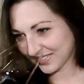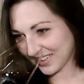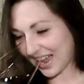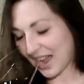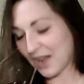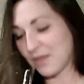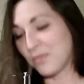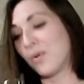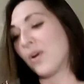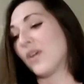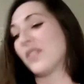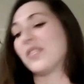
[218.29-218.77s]

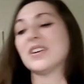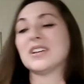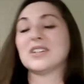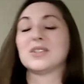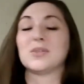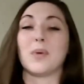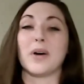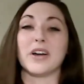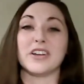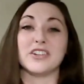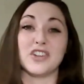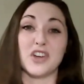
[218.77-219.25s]
I want
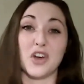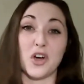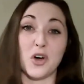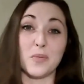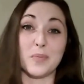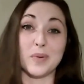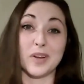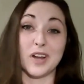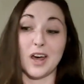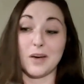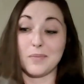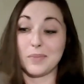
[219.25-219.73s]
this wine to
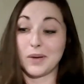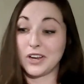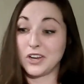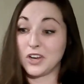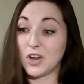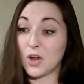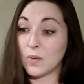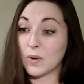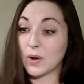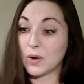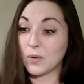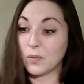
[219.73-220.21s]
open up. I
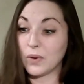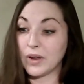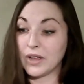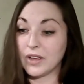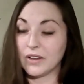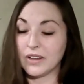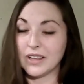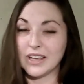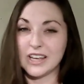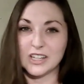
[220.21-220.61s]
know it will.